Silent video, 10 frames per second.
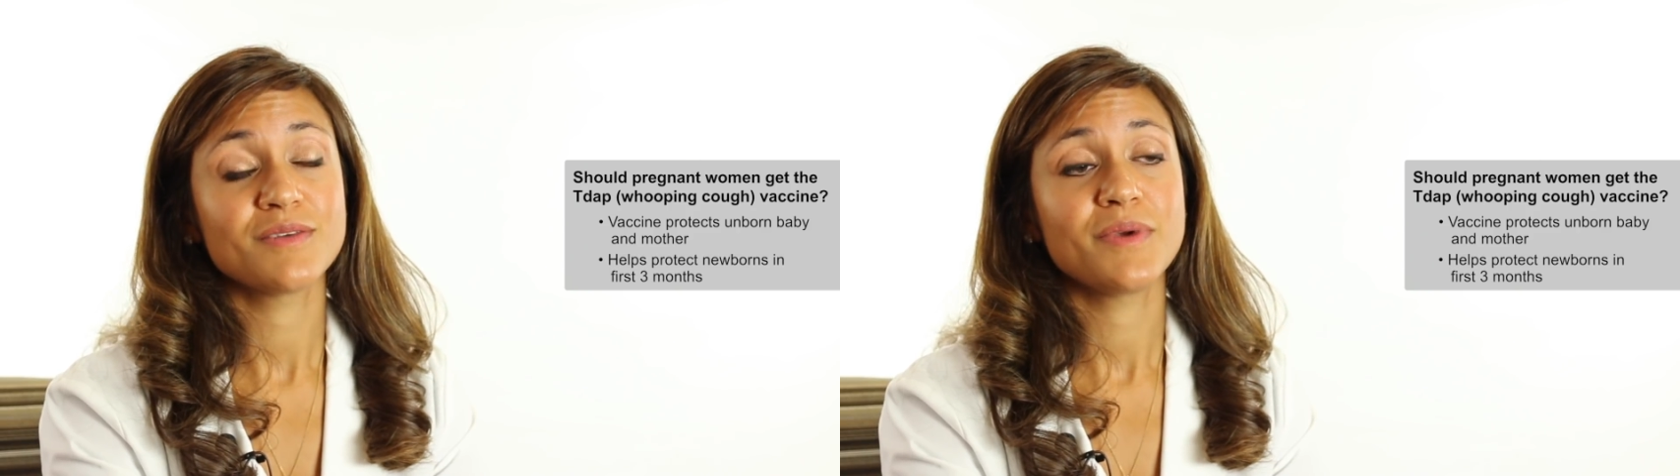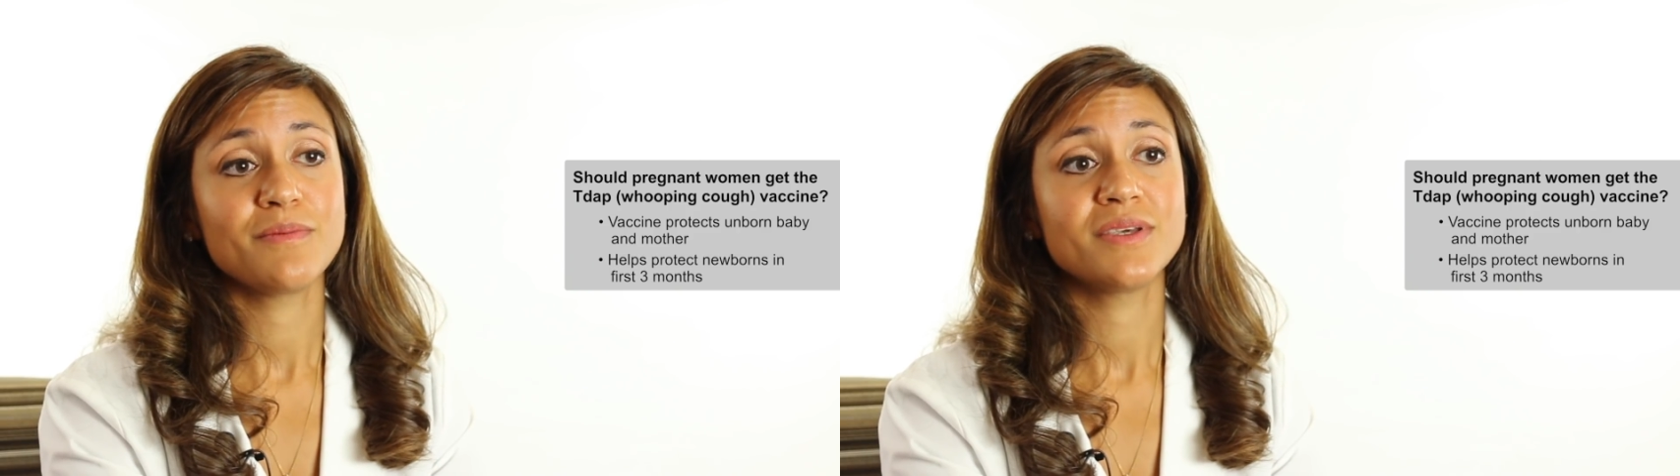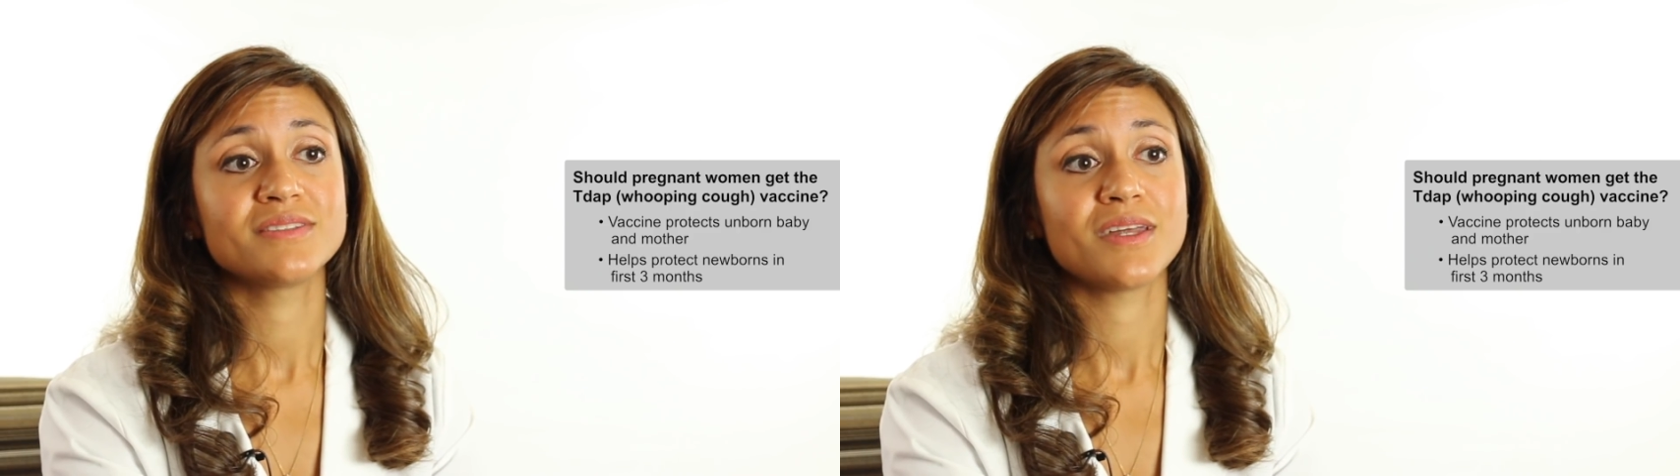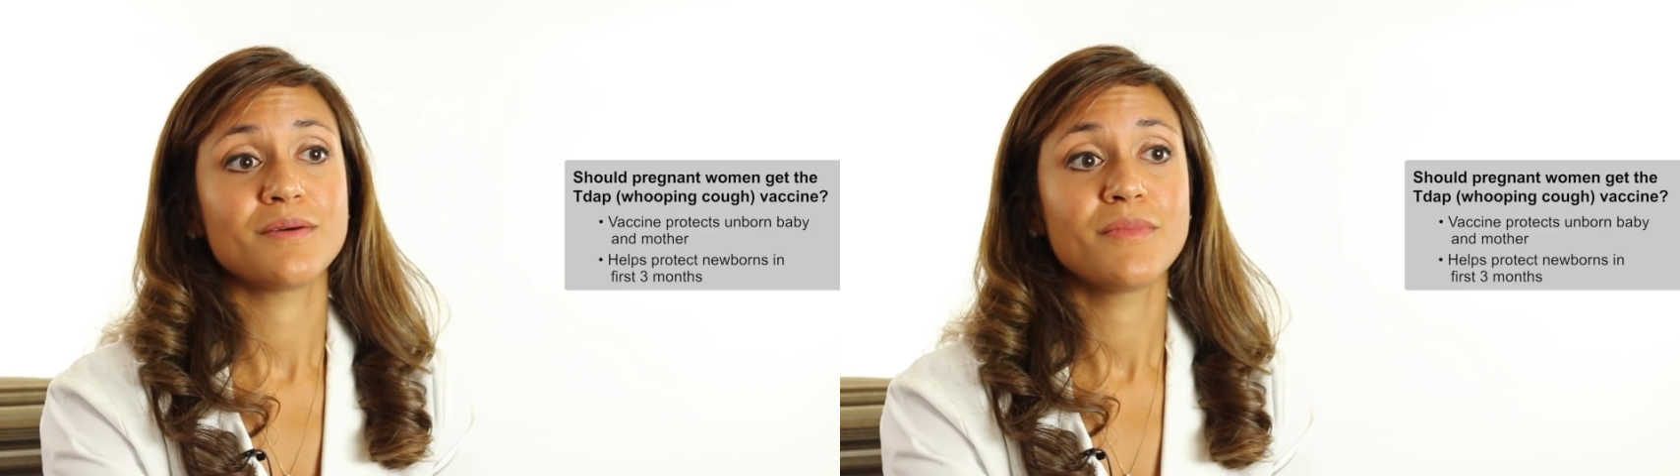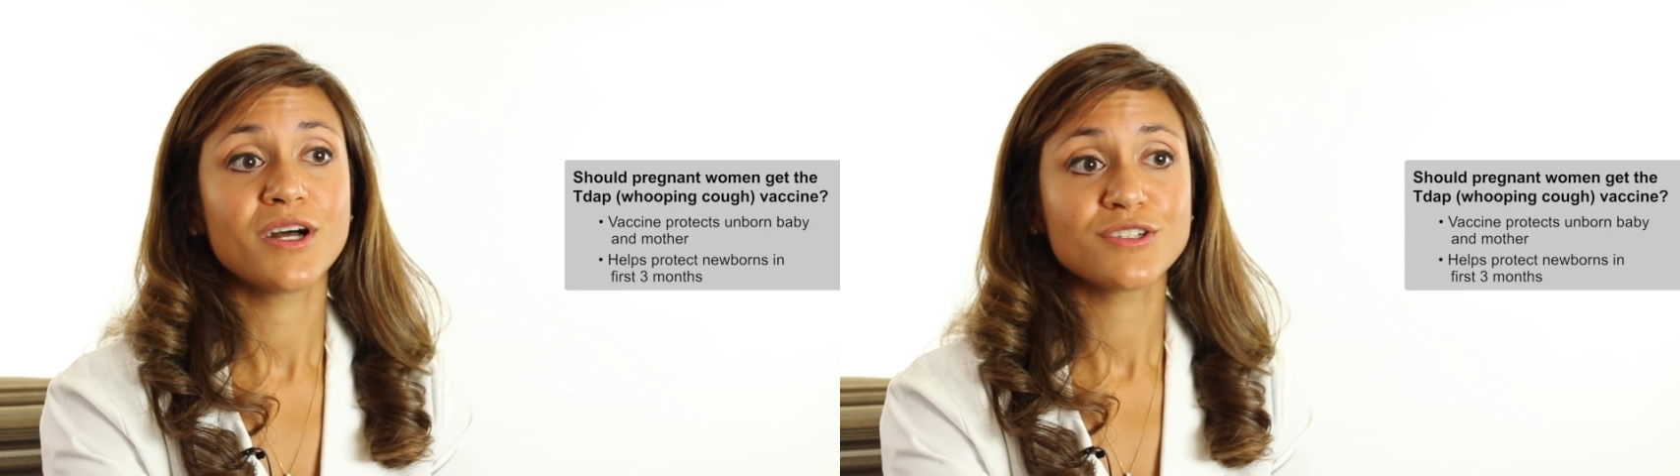the baby is at
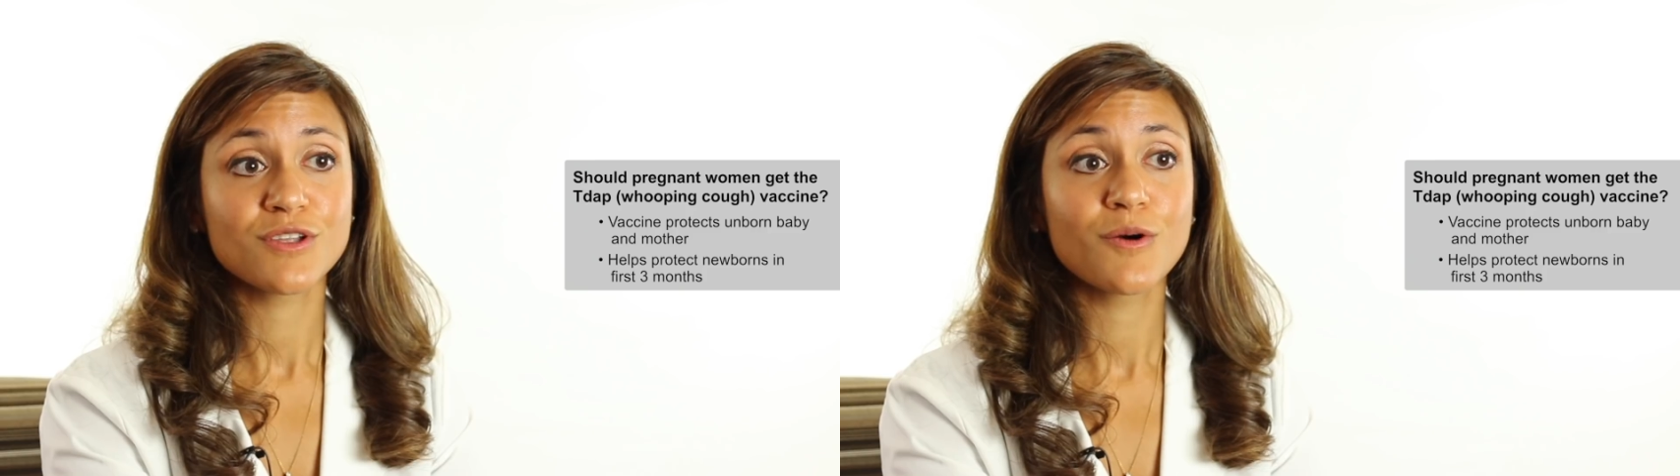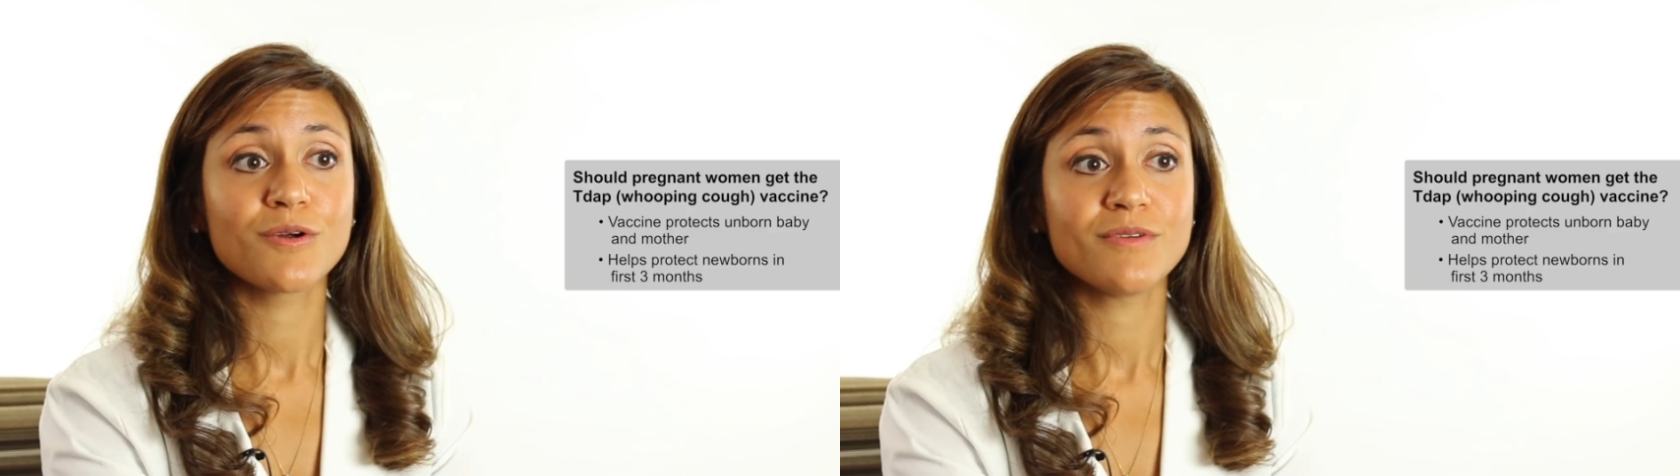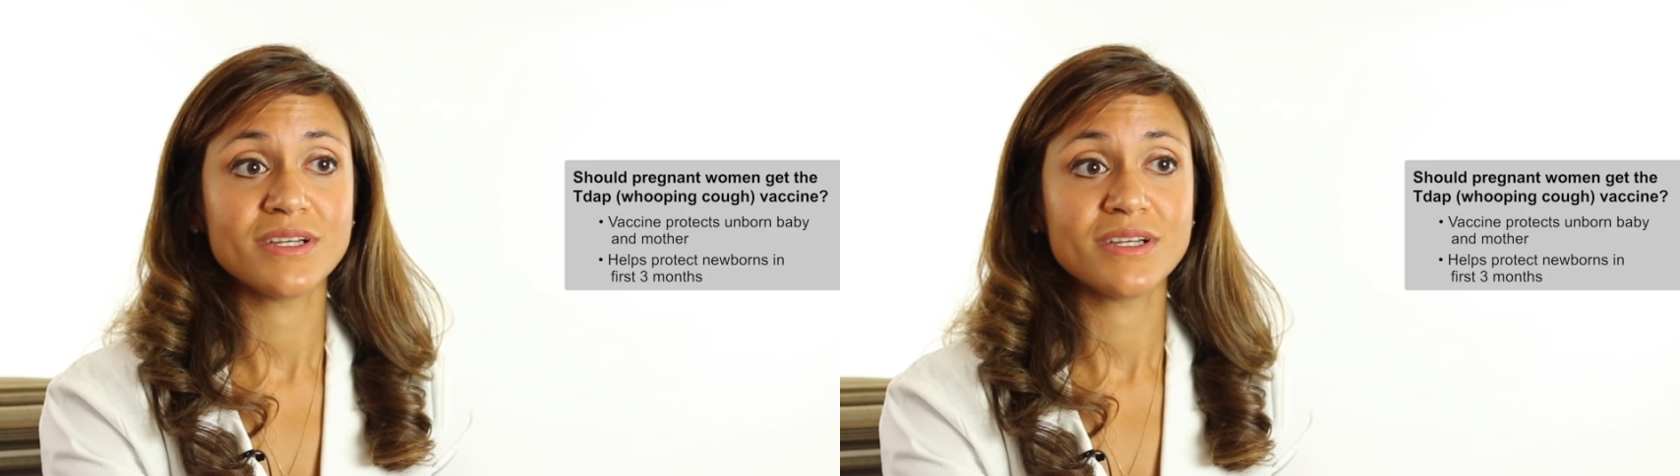a much lower